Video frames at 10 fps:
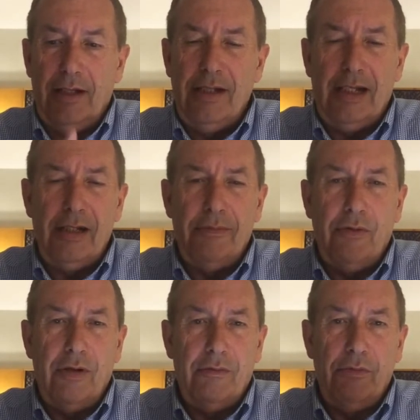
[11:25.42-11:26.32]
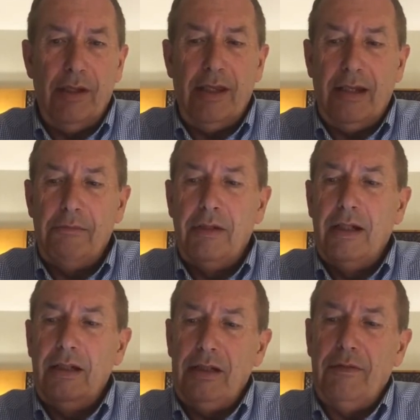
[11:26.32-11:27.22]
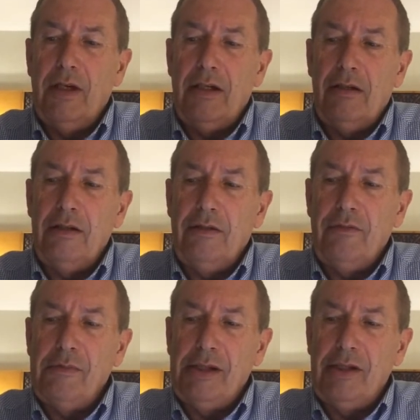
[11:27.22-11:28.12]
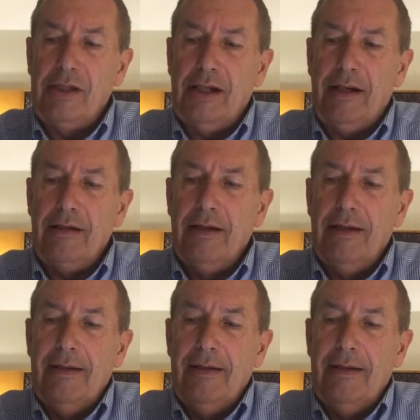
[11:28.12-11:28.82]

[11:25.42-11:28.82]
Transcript: tech support with them, you've got all the information there.